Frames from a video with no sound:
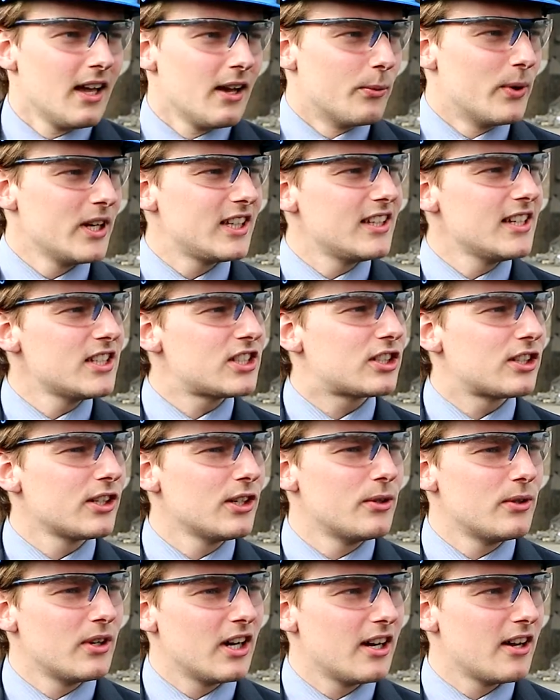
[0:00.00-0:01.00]
With these
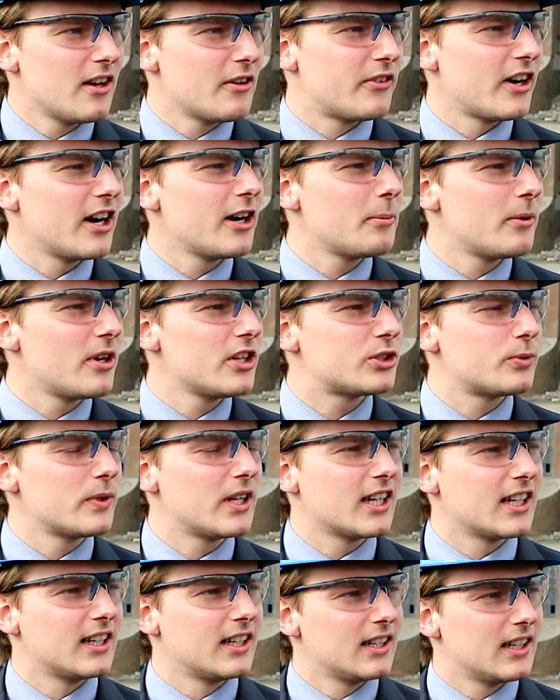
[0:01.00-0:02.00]
2 variables, we
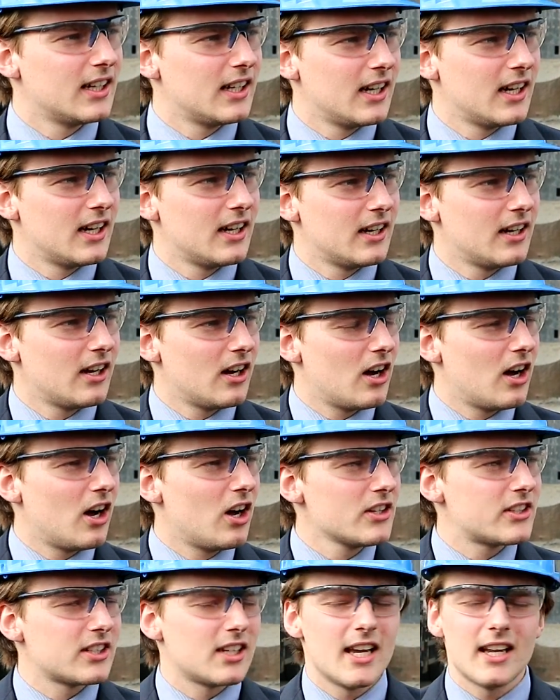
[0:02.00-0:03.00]
can
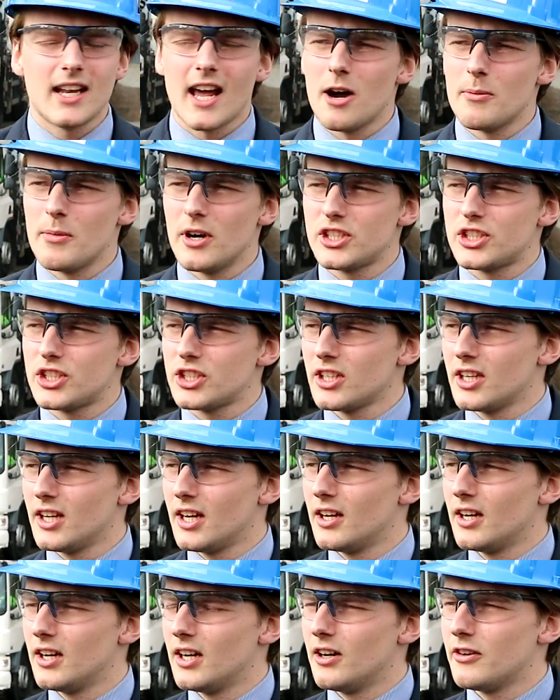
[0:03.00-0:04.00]
alternate how
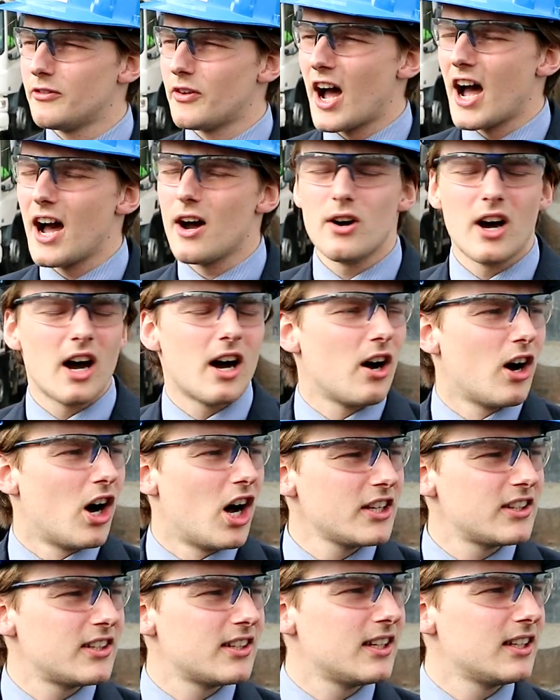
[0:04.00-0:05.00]

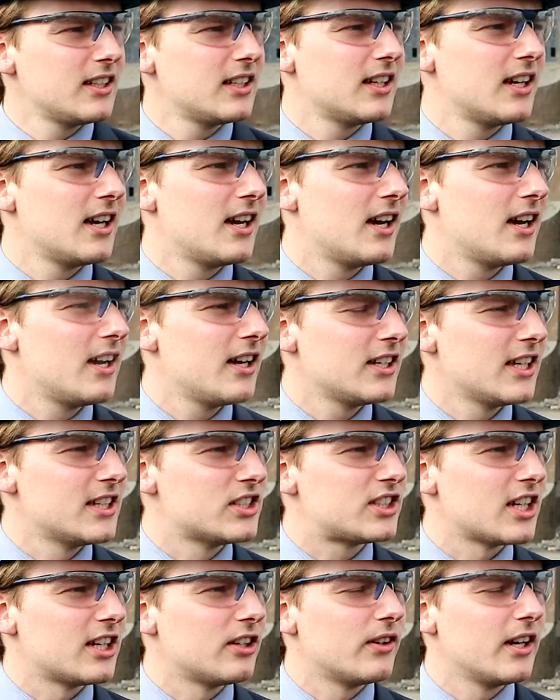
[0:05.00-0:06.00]
hot the
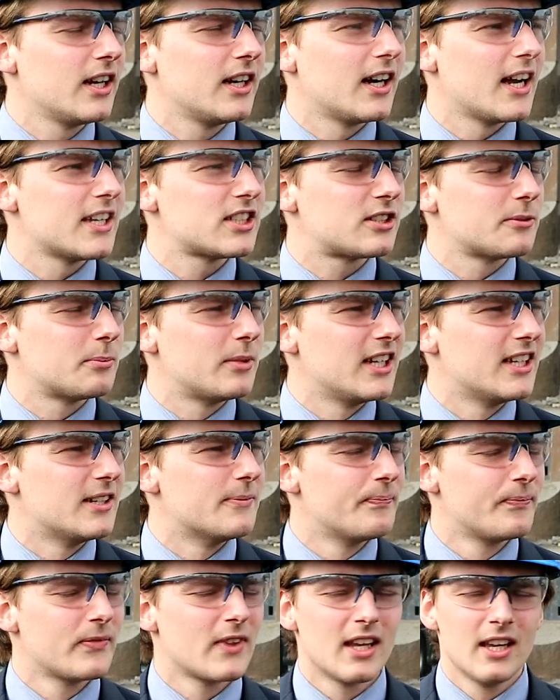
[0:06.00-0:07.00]
incinerator has to be.
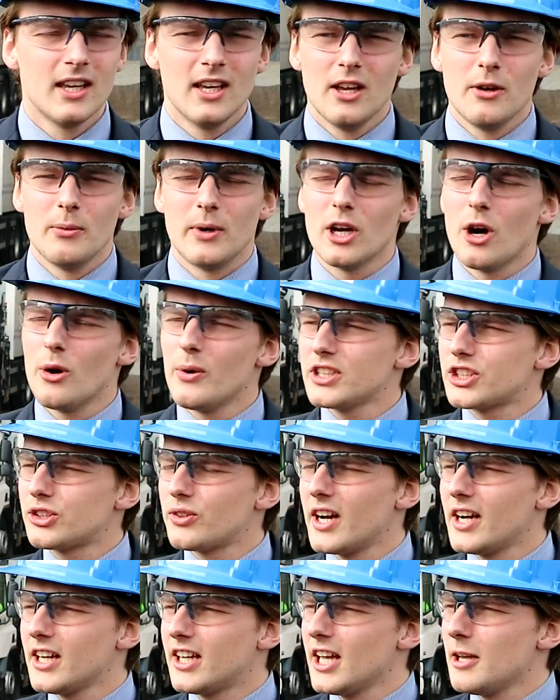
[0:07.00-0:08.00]
We always
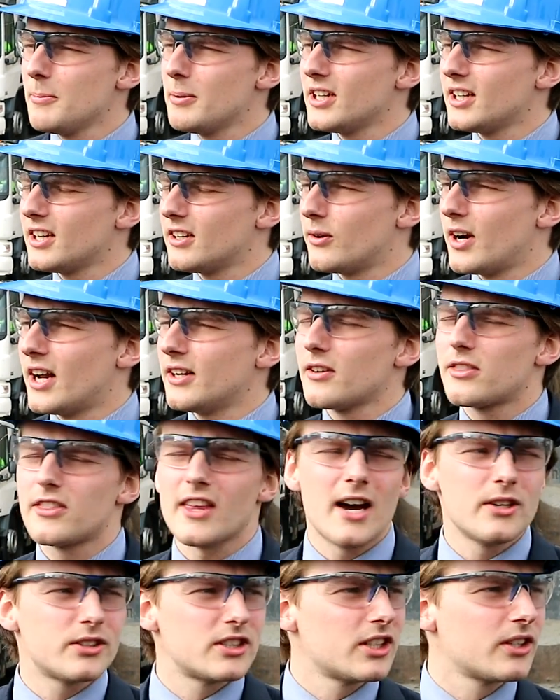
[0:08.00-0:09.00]
try to keep it around
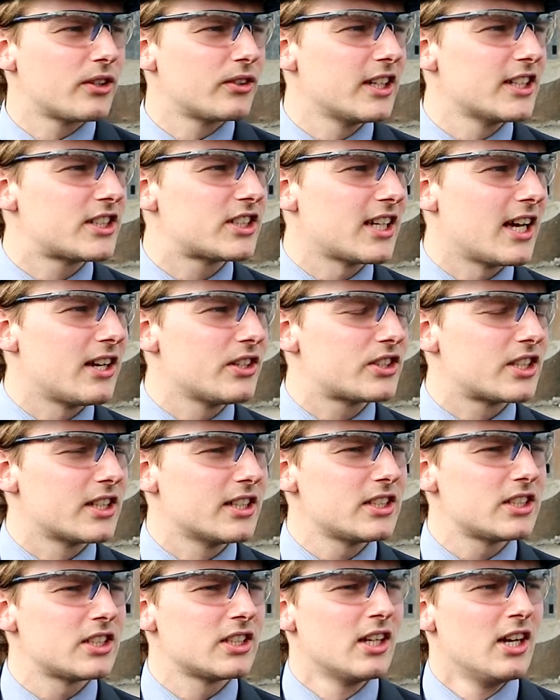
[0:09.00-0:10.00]
1000 degrees
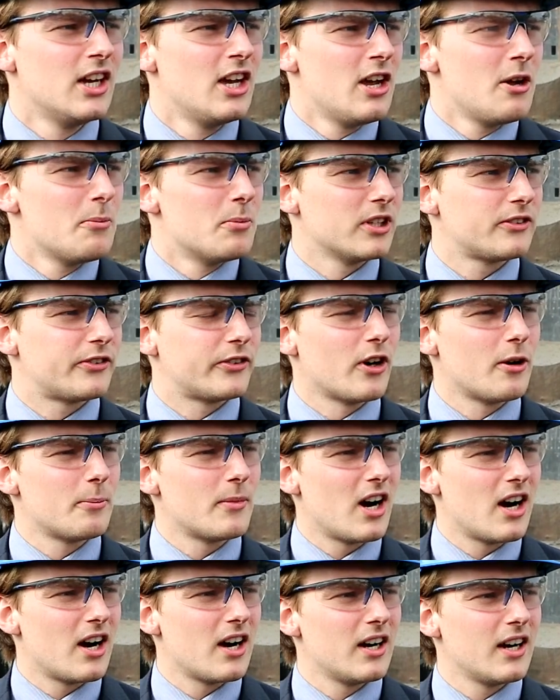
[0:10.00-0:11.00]
Celsius, but from
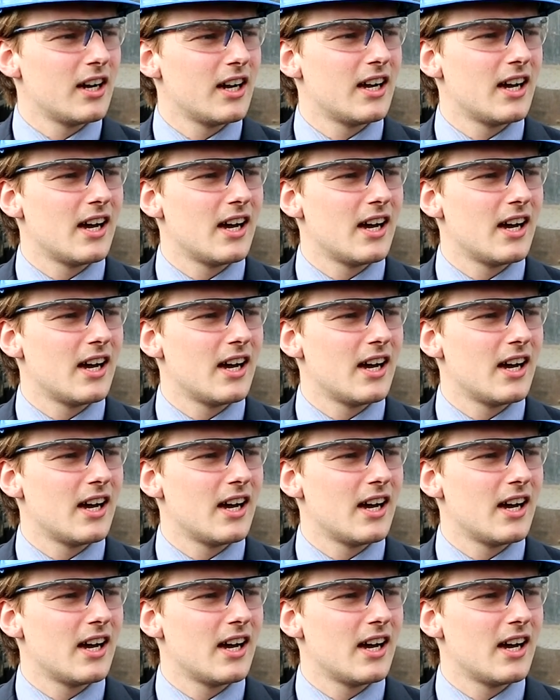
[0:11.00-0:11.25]
our